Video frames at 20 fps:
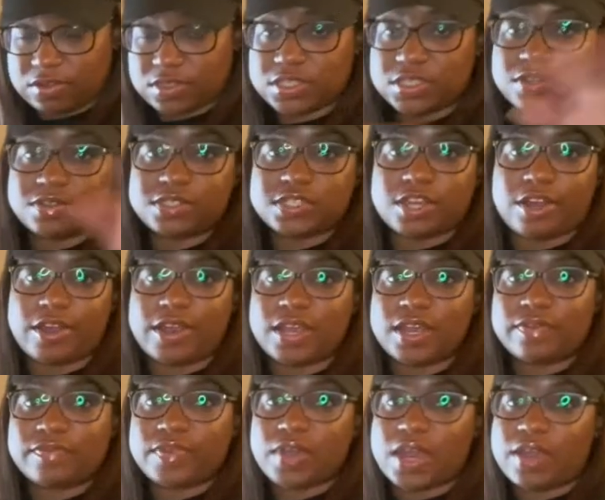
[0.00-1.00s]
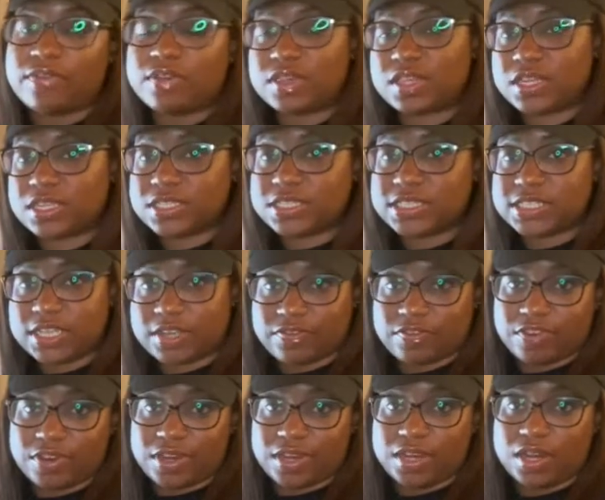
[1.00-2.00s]
So sorry if everything's
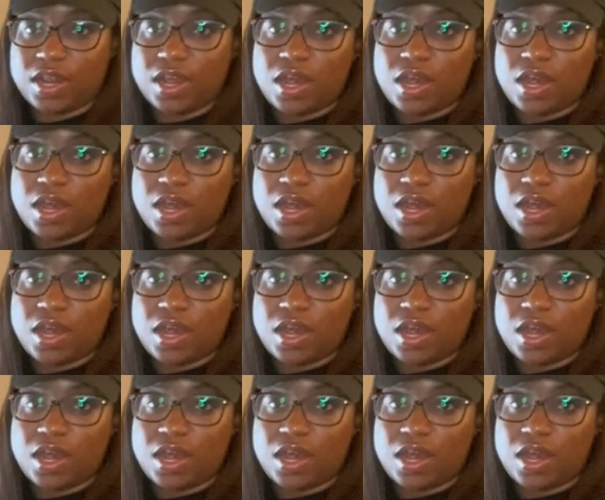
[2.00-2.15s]
different.